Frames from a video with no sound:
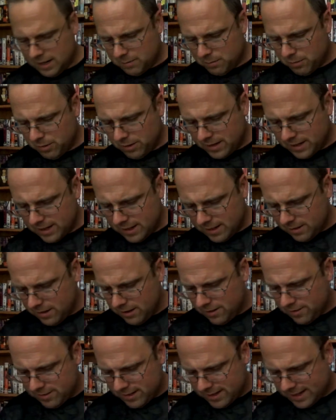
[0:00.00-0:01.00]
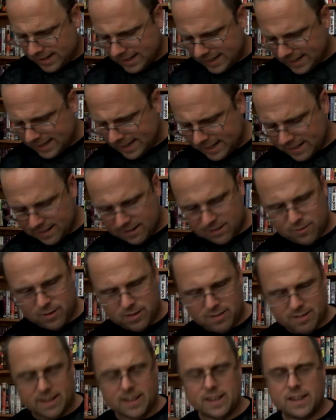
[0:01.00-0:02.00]
But yeah, I'd love to get it again. It's
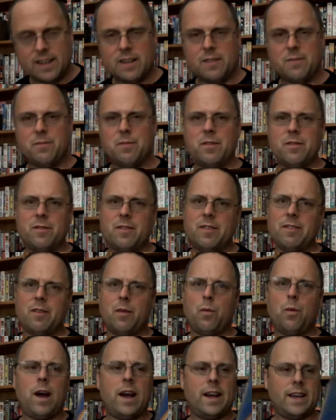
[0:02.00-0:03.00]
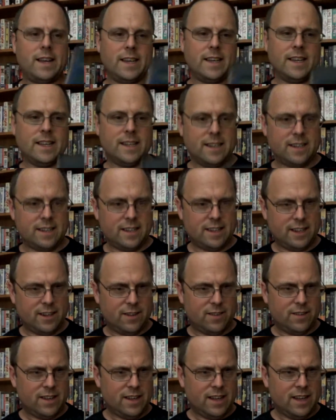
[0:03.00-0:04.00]
very very wacky, and you
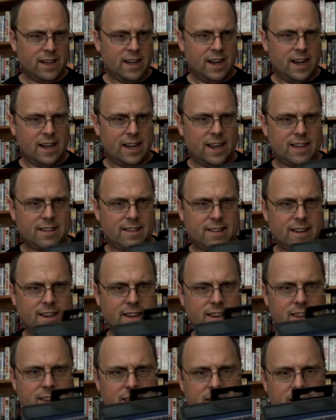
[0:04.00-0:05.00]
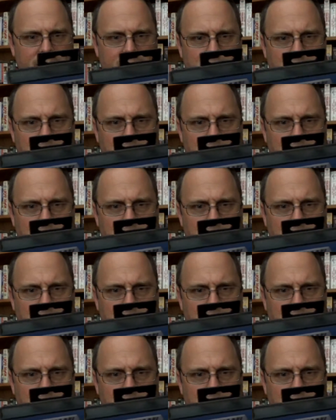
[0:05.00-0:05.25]
know, I like the kind of thing.